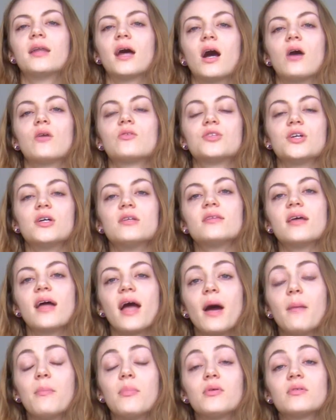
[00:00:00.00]
Now, does
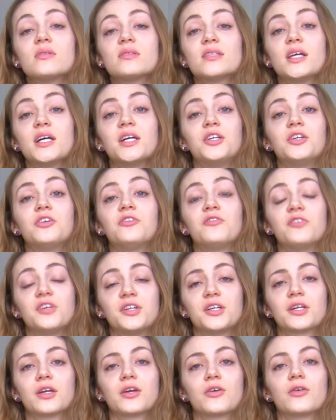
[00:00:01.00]
apple cider
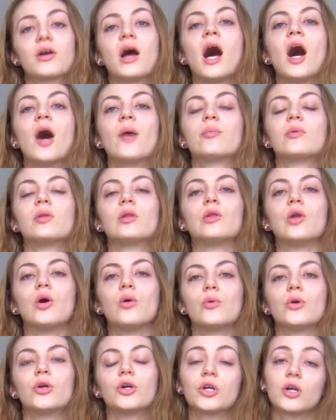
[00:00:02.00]
vinegar help
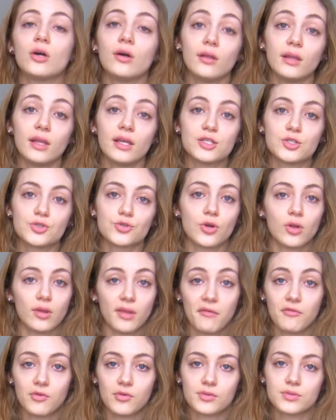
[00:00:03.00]
lower cholesterol
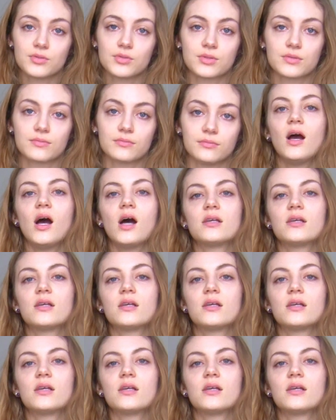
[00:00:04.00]
levels?